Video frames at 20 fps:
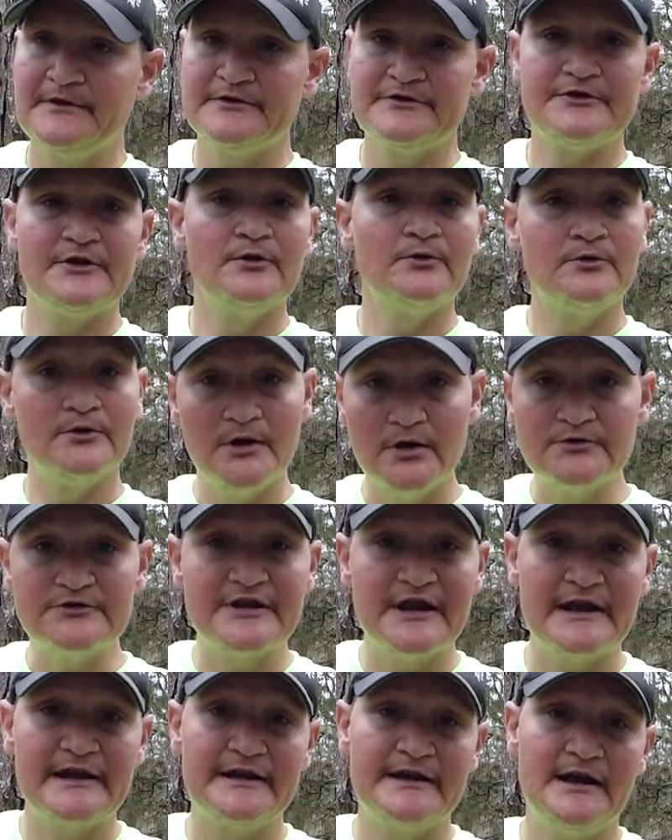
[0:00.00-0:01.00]
So go
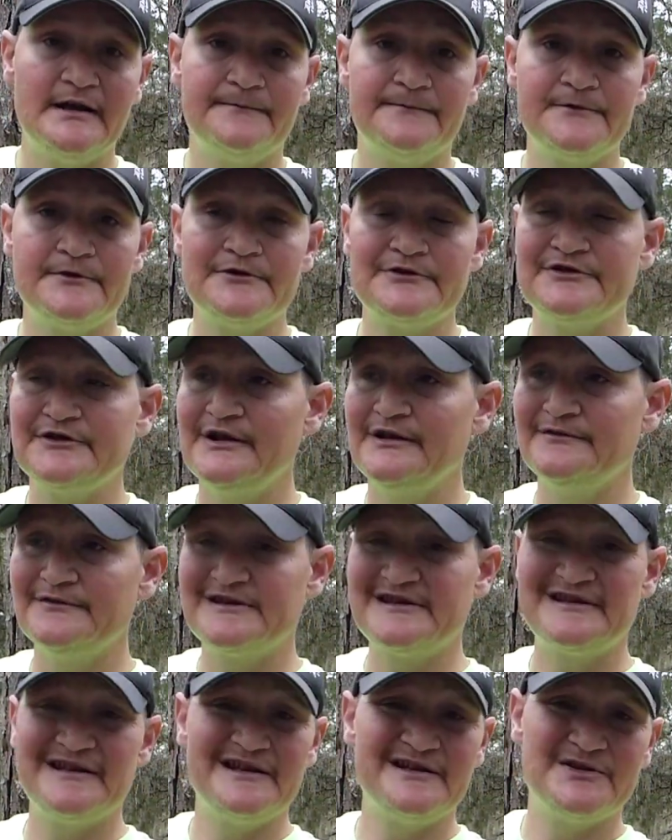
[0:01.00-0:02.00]
check it out for yourself.
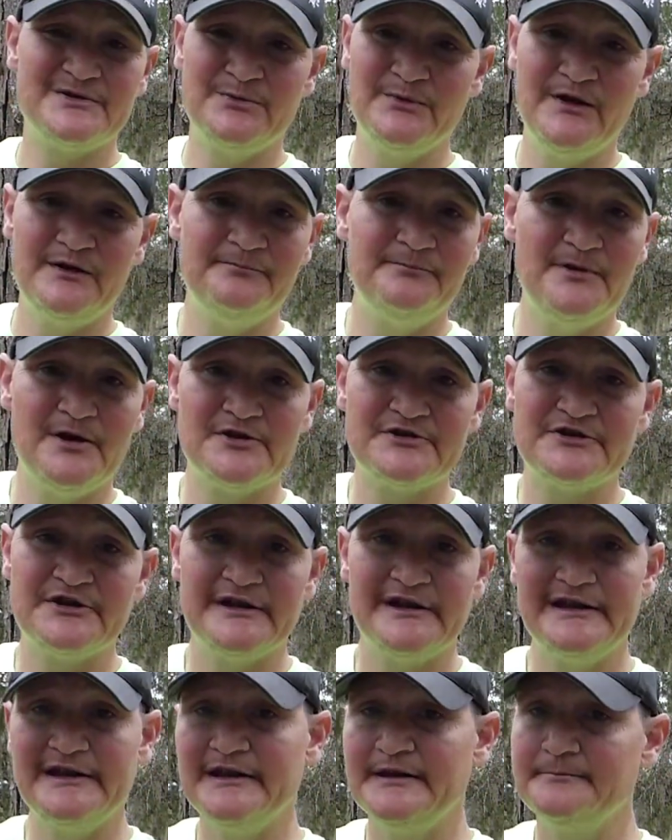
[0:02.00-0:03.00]
It's like 12 bucks to
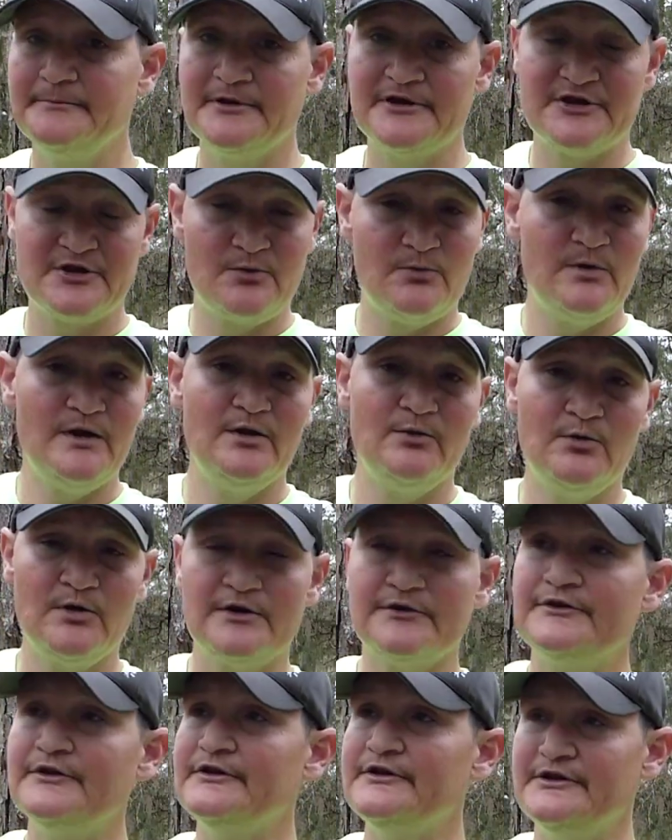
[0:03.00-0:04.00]
get in, but it's well
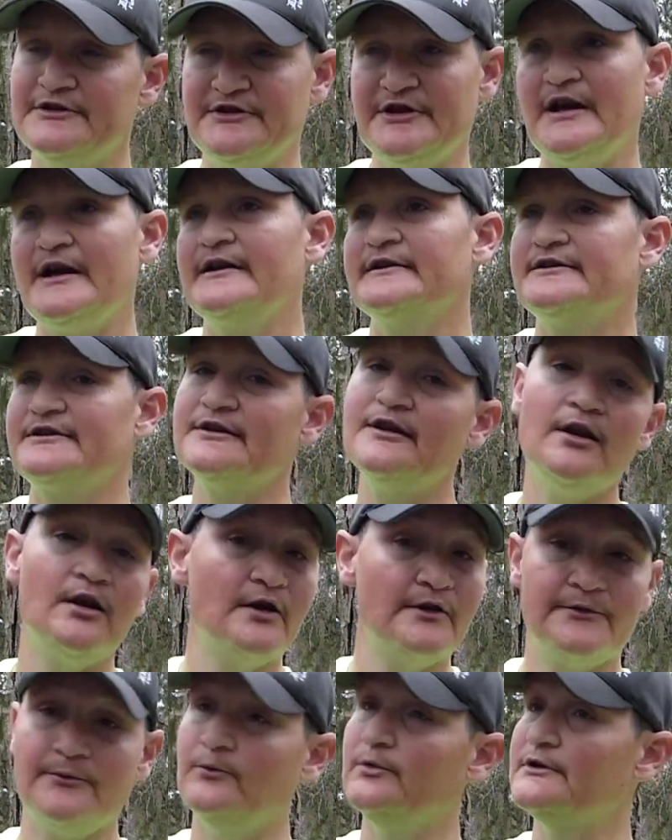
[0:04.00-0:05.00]
worth it. The giant
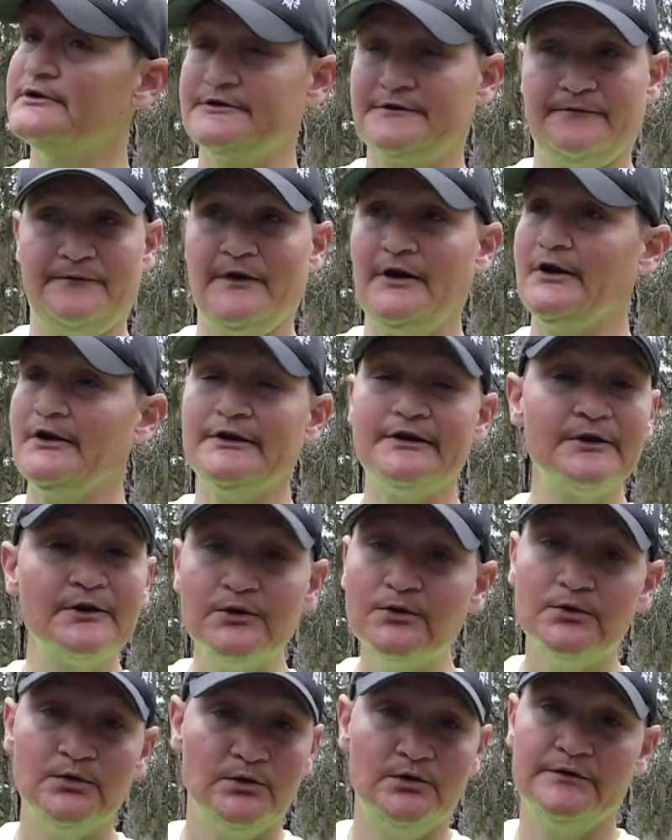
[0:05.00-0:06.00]
sloth was very
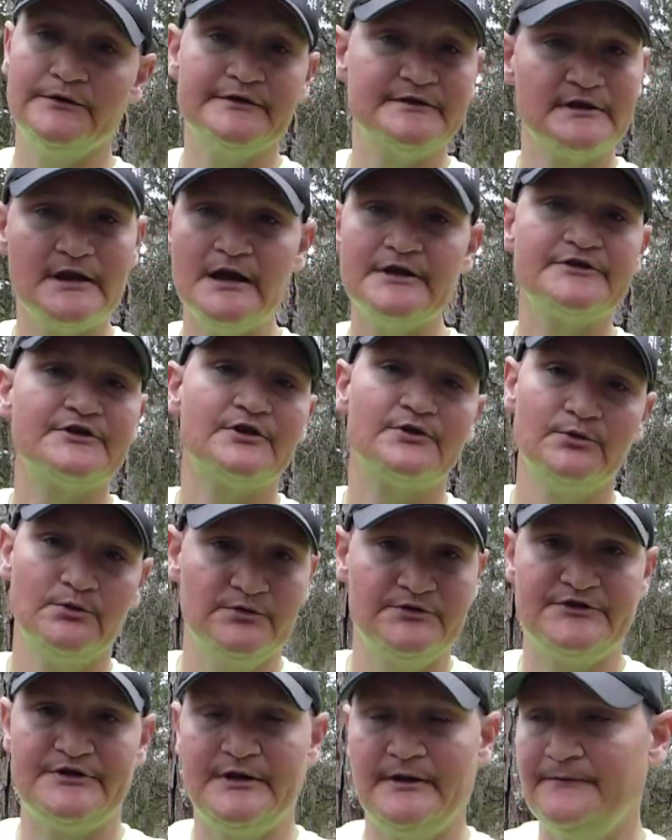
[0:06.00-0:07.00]
cool. There's lots of
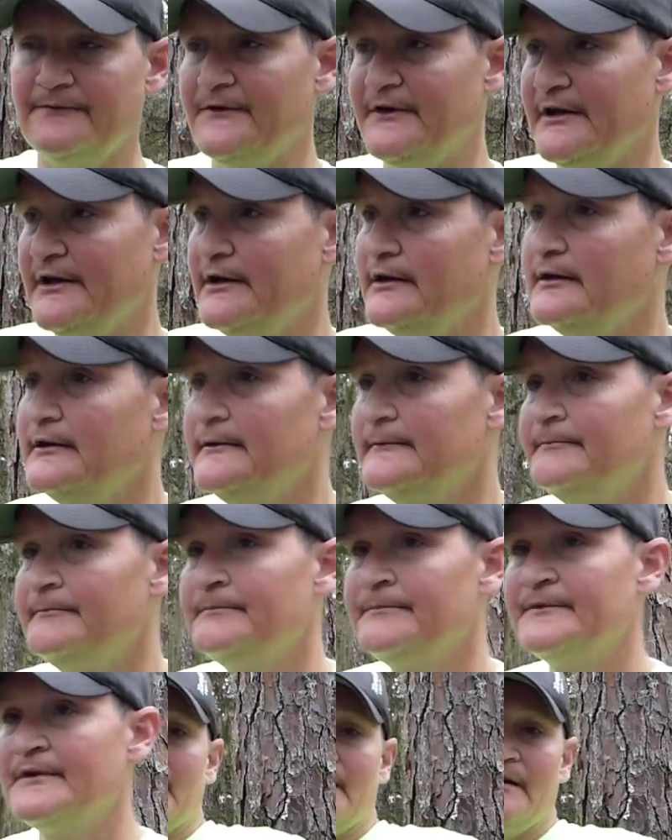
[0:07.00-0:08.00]
cool stuff there.
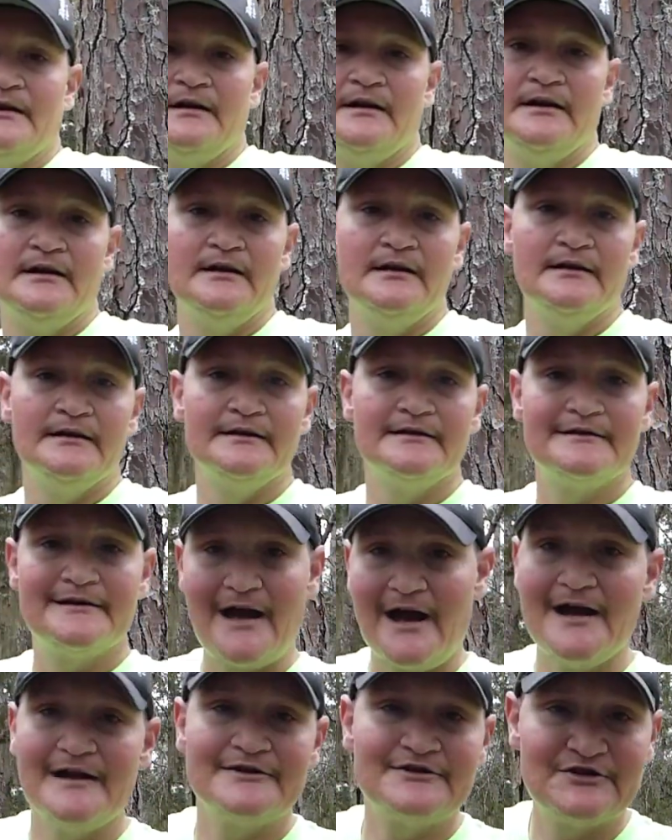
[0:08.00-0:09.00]

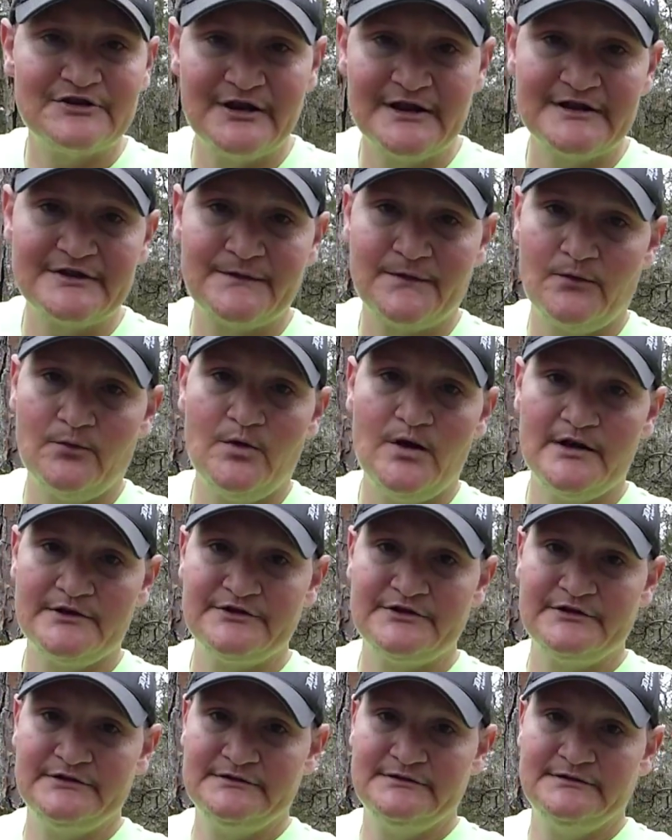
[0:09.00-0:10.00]
Guys, thanks for
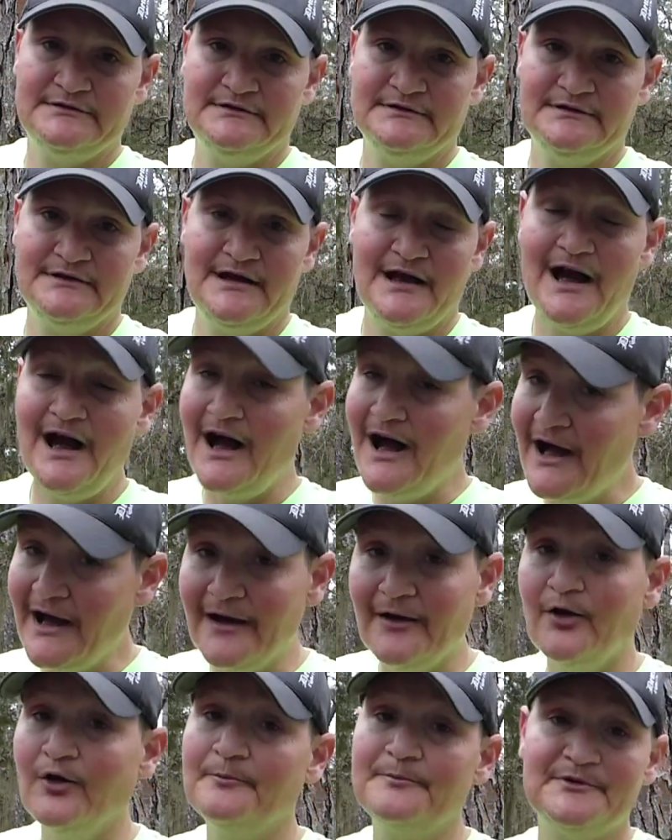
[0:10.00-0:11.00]
watching.
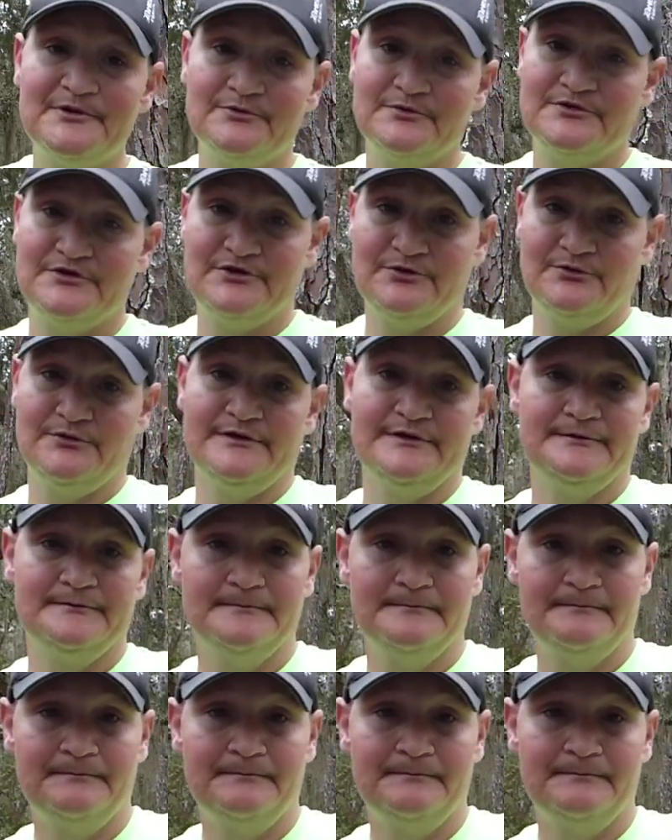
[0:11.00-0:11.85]
I hope you enjoyed.